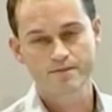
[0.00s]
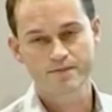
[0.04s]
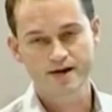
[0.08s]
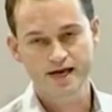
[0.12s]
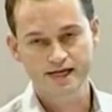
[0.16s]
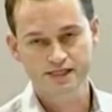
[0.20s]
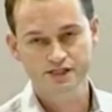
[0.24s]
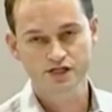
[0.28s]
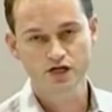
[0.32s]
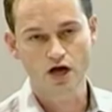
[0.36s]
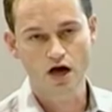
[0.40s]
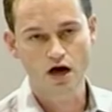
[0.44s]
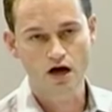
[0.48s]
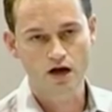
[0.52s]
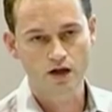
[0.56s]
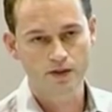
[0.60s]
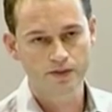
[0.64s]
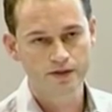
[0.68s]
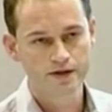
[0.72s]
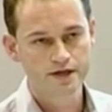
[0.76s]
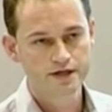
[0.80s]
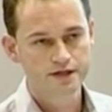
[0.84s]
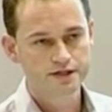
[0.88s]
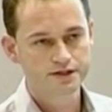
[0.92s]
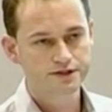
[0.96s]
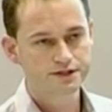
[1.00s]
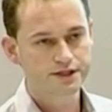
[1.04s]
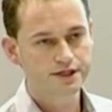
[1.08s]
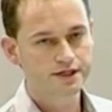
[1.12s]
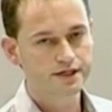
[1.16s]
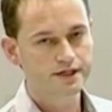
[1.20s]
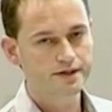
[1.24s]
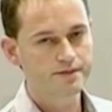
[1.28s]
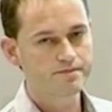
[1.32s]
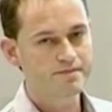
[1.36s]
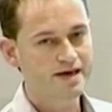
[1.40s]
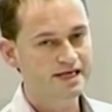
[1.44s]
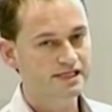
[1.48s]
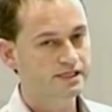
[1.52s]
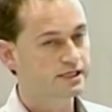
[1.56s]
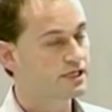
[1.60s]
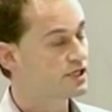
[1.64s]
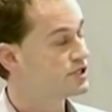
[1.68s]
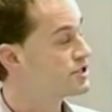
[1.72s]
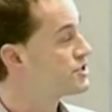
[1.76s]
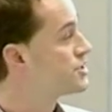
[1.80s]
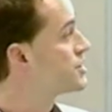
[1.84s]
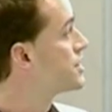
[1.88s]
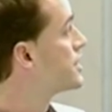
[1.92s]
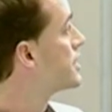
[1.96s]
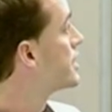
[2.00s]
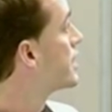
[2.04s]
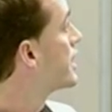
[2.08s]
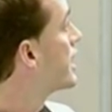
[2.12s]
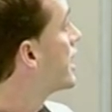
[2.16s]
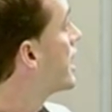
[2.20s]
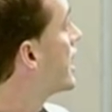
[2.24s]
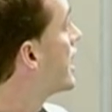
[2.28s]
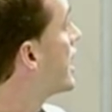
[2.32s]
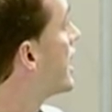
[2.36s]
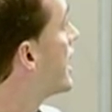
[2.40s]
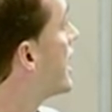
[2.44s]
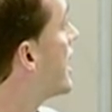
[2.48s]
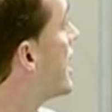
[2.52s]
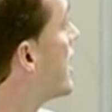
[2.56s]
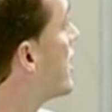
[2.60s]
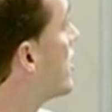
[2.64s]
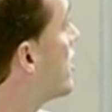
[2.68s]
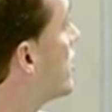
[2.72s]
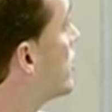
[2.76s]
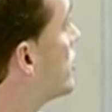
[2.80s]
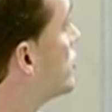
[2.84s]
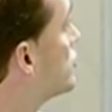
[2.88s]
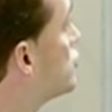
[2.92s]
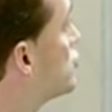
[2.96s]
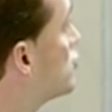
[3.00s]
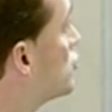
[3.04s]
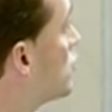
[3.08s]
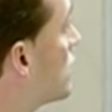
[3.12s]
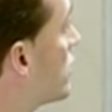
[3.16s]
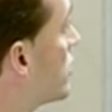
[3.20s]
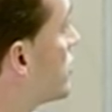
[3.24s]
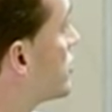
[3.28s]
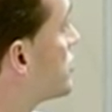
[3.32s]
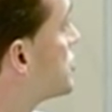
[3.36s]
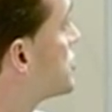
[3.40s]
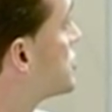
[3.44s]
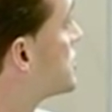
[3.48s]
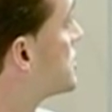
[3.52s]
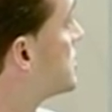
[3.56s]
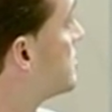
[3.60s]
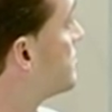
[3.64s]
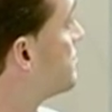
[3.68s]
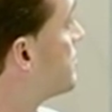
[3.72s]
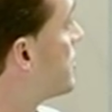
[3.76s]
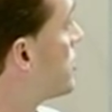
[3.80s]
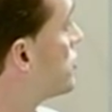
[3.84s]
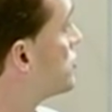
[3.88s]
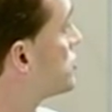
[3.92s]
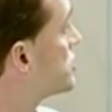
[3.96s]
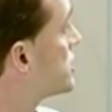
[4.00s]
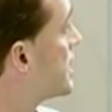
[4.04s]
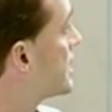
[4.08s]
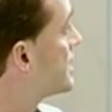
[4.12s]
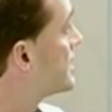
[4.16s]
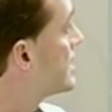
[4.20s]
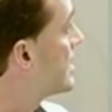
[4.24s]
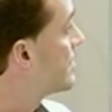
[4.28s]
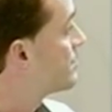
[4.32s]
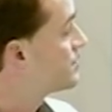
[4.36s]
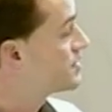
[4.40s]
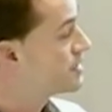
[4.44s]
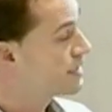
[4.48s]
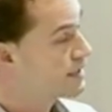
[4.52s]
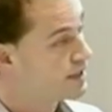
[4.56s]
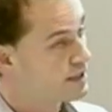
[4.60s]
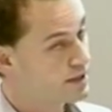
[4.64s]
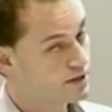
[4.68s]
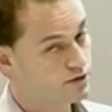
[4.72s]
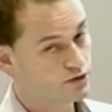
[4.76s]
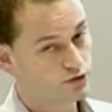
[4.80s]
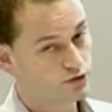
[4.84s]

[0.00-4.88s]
pass on the message towards the postsynaptic